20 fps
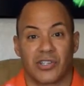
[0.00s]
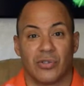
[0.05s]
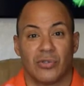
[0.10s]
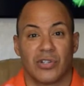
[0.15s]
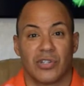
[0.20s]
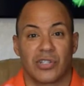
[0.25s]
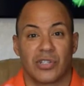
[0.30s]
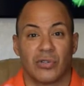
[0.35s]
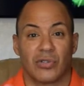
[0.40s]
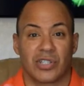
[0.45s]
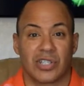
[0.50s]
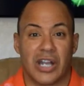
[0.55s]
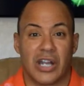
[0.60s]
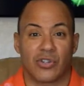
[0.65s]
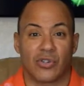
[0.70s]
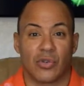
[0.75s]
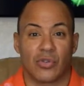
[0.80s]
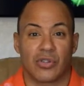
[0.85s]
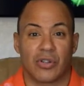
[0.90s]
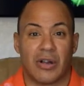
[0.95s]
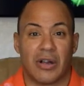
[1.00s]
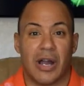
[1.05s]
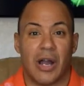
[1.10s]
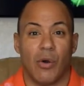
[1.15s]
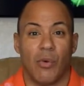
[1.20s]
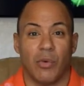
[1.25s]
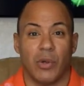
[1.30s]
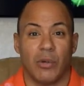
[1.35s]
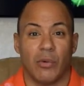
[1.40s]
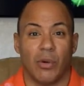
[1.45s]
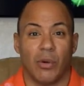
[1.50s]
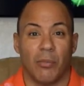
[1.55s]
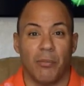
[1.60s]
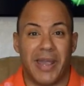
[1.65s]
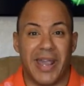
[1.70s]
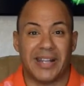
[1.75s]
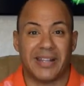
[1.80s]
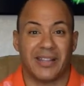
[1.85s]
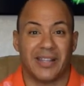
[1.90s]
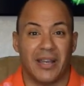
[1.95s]
As soon as those schedules are out, we will
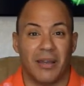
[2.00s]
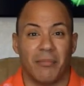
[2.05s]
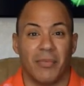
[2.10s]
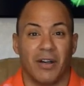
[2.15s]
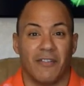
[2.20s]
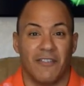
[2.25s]
make them